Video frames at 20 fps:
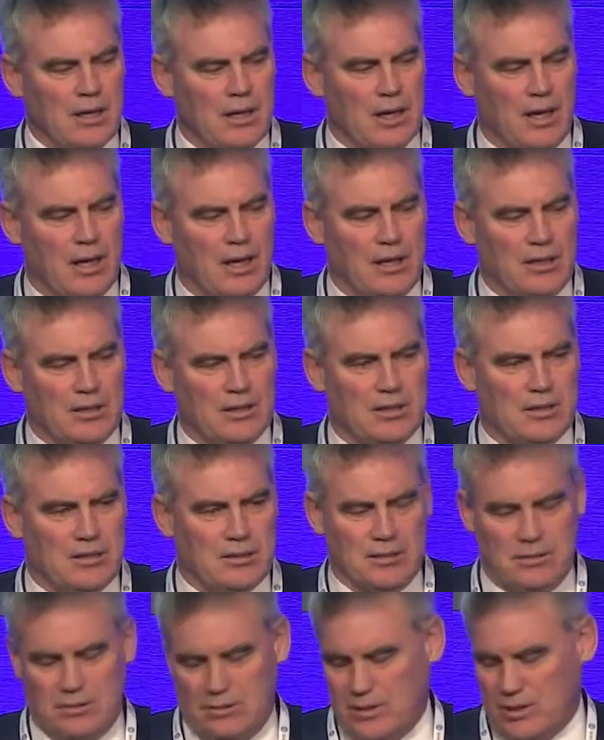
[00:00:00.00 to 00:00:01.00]
And
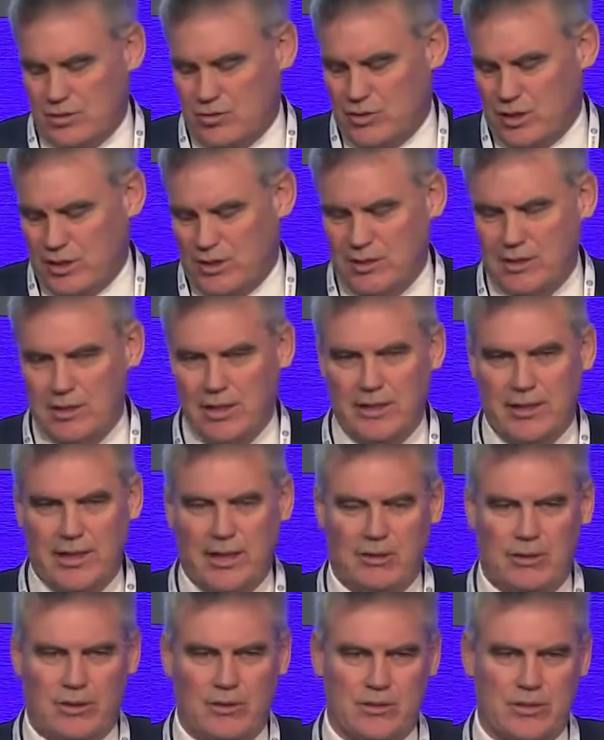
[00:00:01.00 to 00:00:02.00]
it's interesting to note
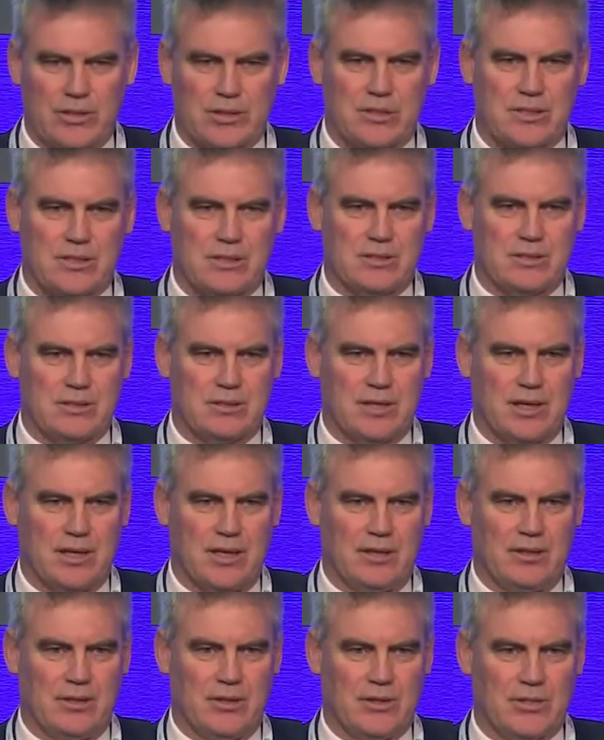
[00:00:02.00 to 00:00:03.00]
our oldest
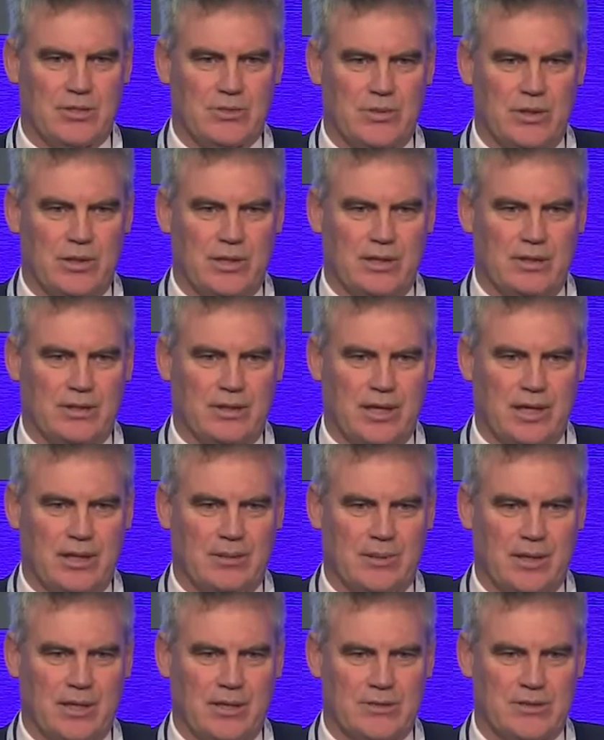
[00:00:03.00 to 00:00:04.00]
uh, nurse working in the
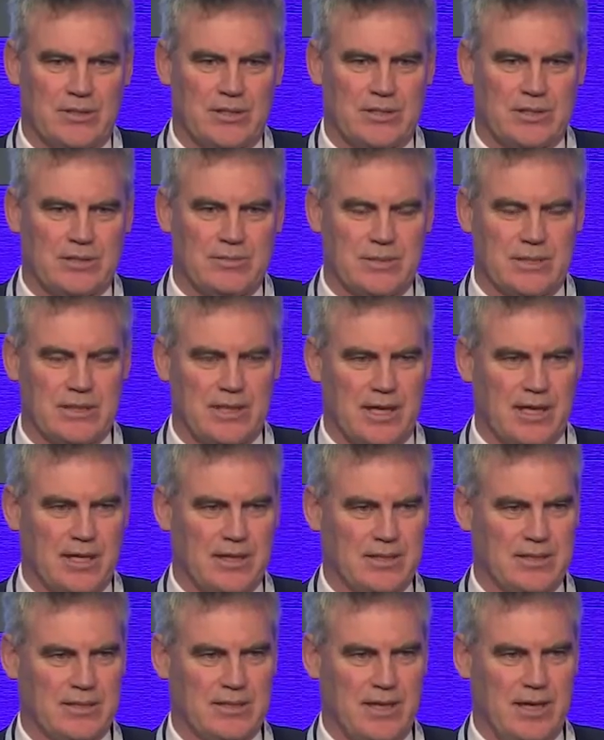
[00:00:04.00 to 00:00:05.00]
Canterbury Health System today
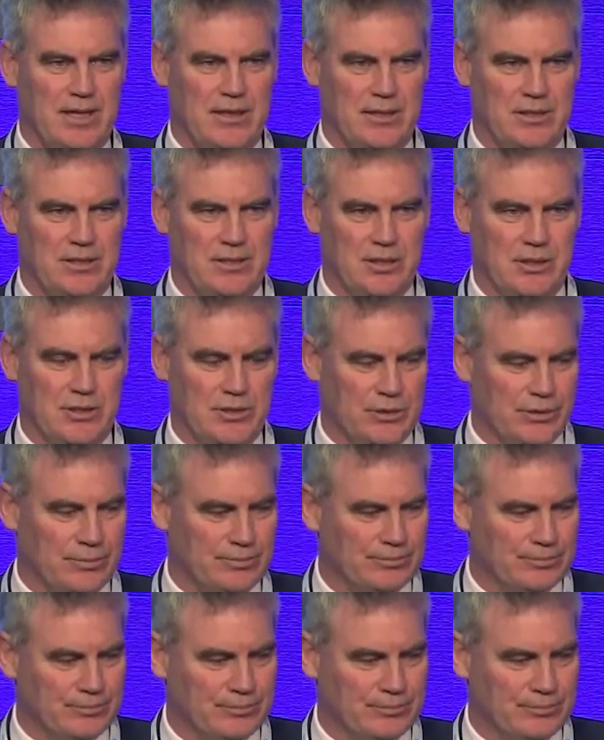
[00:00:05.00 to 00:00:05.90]
is 82.